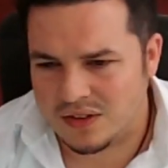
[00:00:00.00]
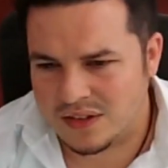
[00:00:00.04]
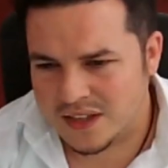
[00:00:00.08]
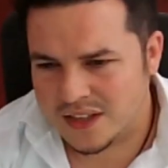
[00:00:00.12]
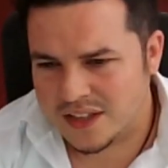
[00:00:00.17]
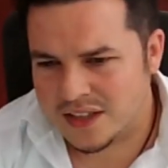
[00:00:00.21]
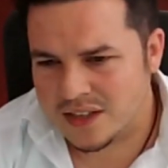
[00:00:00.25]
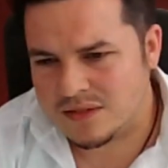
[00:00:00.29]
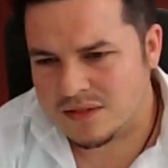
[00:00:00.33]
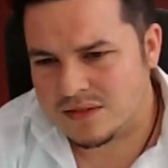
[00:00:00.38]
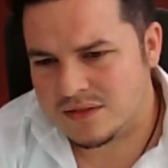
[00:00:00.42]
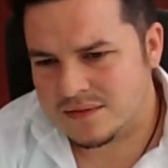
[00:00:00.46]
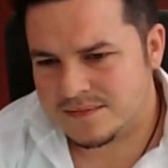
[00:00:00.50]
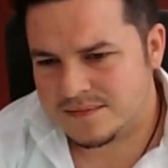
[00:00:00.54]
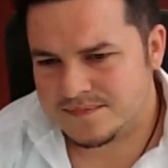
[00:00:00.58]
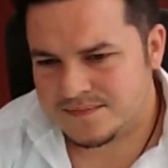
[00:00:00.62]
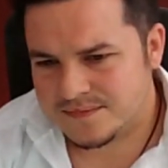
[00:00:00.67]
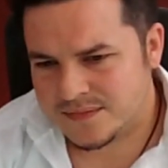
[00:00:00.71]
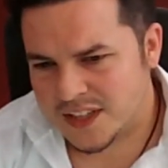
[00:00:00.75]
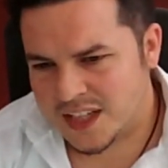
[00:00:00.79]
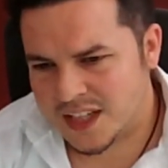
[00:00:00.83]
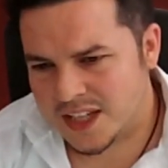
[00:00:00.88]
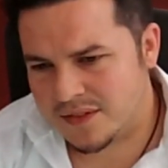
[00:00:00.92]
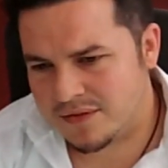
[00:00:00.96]
You know,
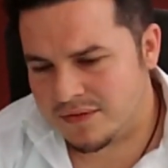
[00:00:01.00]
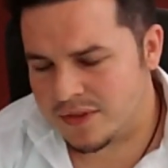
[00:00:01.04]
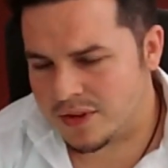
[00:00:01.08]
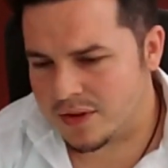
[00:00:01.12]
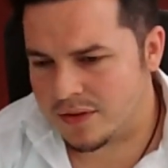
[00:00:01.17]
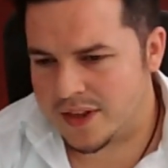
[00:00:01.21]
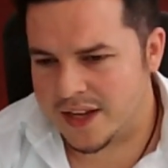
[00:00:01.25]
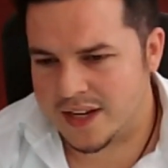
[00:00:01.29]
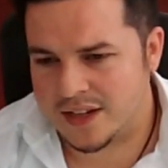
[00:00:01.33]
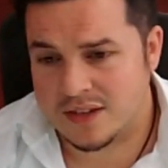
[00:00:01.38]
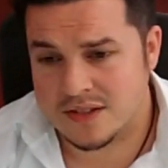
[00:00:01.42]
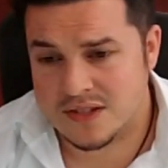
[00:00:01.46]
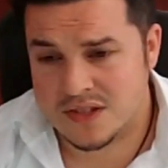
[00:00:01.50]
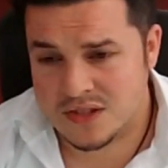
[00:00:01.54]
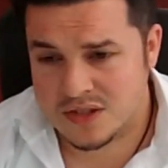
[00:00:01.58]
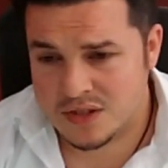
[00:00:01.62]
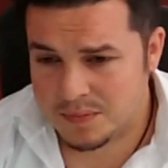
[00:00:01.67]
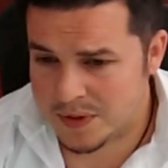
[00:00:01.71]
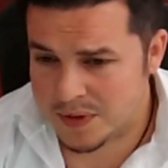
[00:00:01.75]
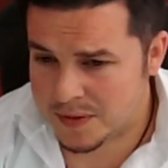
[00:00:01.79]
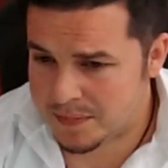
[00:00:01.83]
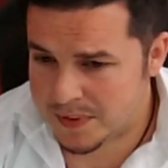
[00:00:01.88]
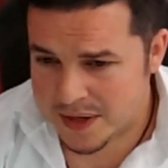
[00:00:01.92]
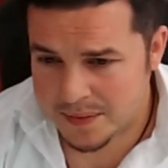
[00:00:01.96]
even though they're not
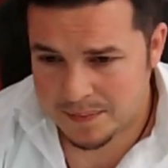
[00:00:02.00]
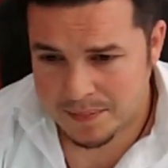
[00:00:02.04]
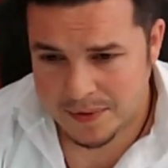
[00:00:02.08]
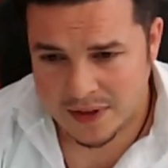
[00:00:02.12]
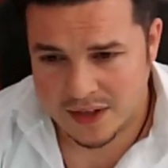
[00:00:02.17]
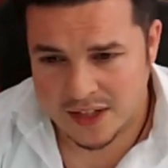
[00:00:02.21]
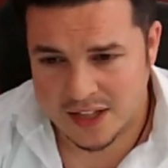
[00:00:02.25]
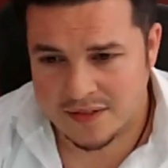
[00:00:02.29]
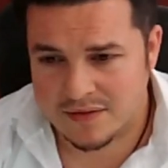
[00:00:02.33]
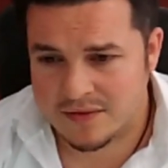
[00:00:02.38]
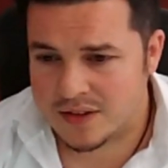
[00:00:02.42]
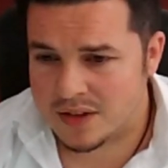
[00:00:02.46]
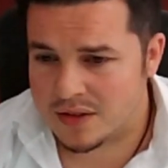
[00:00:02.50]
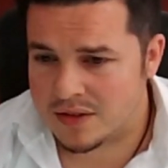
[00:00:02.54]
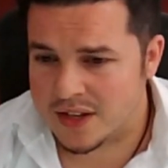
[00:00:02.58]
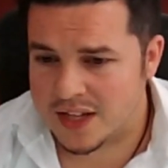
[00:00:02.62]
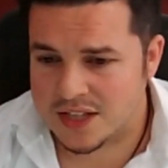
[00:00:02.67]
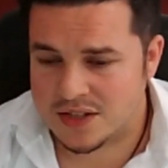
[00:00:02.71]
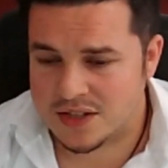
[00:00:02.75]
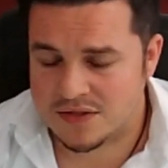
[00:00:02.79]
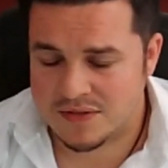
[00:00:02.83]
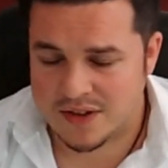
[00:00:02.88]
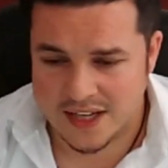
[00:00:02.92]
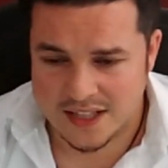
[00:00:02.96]
stupid people, even though they
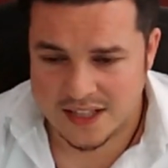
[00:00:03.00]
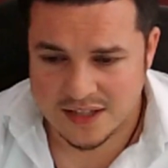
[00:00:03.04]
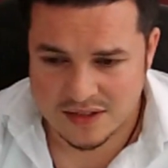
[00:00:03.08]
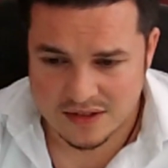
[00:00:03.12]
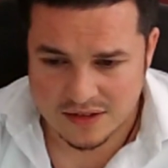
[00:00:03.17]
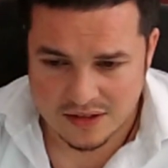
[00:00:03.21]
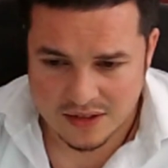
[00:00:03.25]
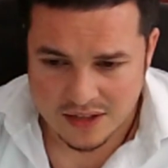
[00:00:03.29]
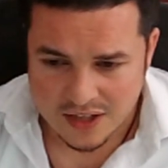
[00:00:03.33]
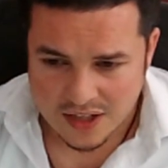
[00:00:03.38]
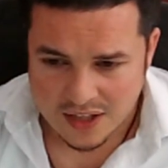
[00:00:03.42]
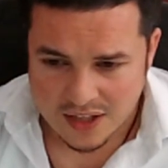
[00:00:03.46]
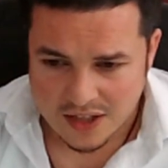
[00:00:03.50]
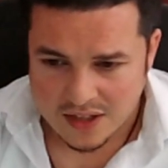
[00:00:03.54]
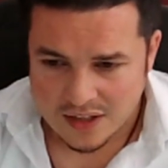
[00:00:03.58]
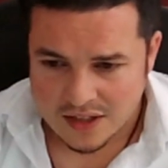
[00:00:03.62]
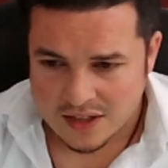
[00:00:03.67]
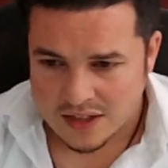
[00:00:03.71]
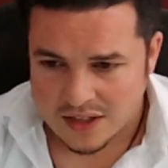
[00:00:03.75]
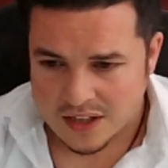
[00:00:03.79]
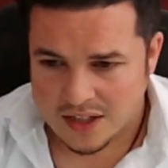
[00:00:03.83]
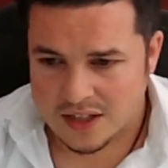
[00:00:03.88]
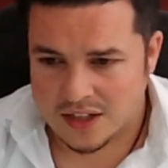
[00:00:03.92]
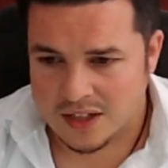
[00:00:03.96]
try to,
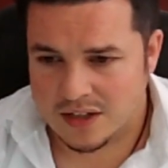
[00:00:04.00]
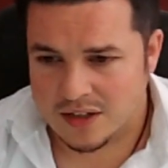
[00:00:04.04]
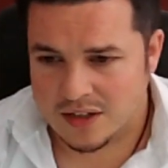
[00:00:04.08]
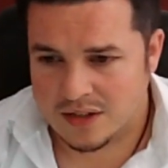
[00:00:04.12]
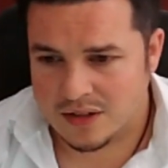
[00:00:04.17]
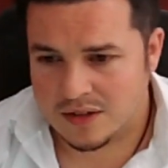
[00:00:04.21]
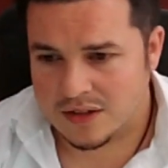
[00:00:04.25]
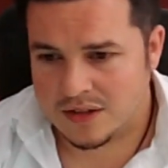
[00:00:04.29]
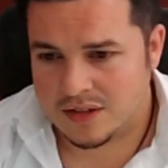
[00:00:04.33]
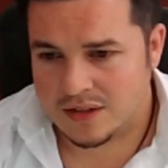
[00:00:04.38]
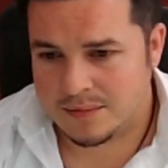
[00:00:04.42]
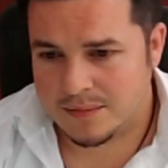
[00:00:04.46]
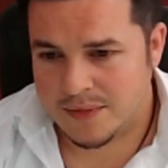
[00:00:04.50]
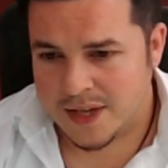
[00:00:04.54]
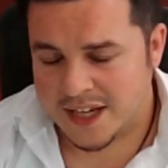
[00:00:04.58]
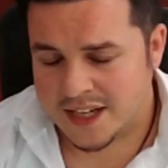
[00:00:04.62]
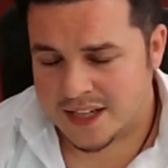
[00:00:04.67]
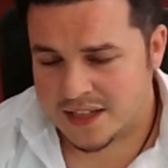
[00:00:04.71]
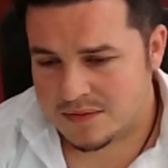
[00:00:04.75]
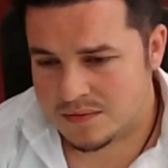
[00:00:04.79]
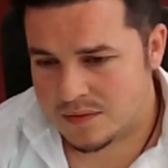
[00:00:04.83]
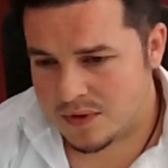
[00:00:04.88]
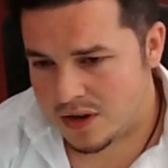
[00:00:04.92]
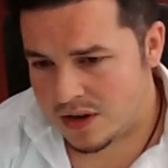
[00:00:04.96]
you know, make it
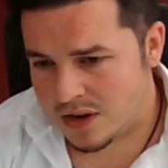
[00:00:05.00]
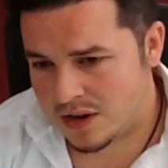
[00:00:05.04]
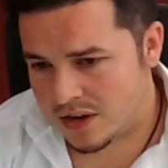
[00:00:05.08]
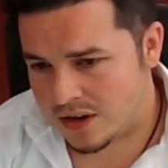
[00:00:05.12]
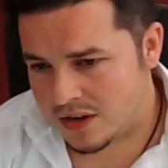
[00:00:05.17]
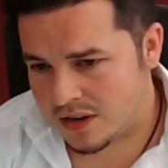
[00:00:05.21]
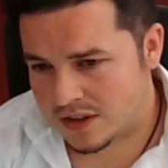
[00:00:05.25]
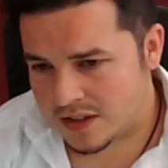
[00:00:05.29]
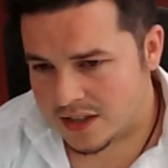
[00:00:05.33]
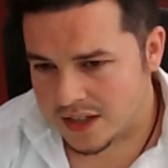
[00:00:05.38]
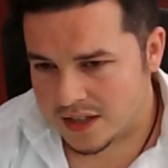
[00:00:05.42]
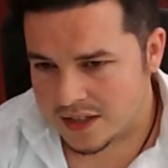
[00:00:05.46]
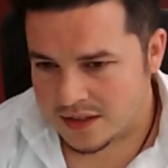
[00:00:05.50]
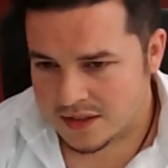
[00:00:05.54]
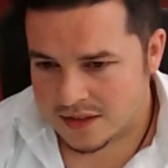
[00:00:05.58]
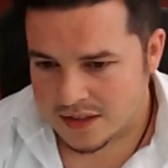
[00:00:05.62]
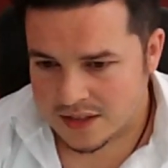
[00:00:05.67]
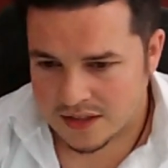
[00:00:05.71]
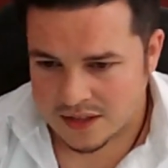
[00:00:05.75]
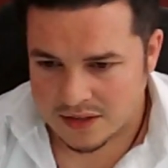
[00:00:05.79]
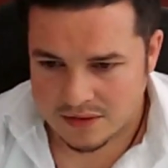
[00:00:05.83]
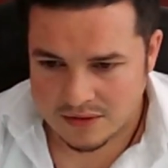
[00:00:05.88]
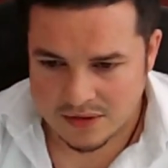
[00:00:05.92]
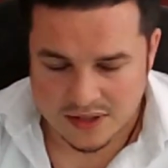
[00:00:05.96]
work, and, you
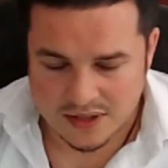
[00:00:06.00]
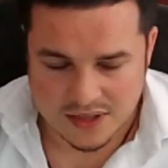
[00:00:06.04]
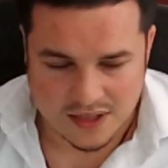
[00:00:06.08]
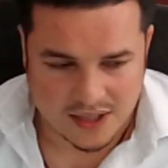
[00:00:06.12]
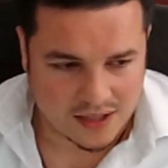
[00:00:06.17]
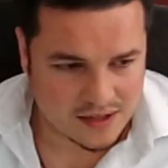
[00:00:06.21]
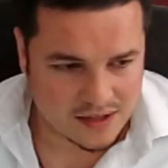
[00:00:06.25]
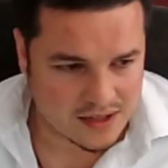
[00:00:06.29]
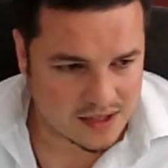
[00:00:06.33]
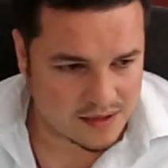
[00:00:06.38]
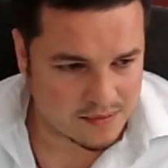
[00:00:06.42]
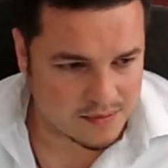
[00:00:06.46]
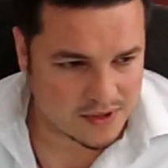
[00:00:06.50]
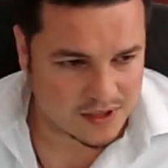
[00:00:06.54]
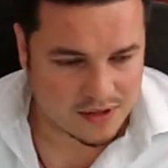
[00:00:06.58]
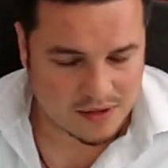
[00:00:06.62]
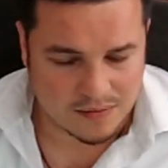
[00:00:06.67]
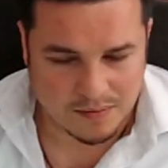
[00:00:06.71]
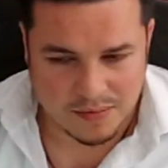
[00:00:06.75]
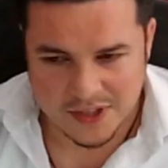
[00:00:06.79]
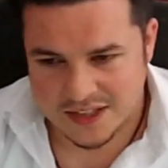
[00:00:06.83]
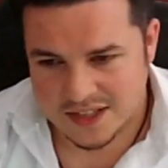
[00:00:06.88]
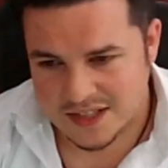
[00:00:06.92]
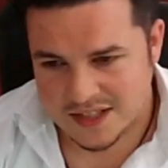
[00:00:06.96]
know, it got them in
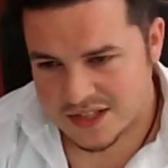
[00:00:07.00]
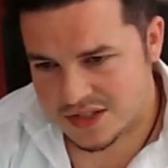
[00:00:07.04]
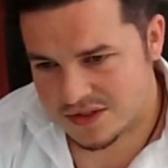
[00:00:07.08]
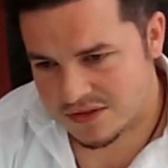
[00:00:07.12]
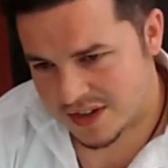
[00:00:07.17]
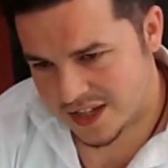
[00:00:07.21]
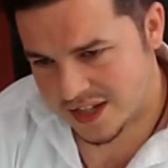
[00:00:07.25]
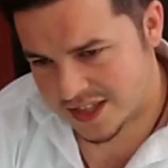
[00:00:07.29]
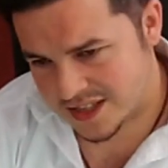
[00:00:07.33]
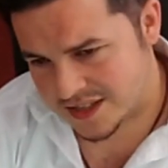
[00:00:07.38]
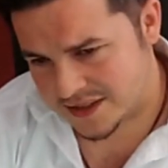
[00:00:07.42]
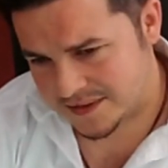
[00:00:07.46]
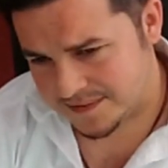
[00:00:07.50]
complete distress,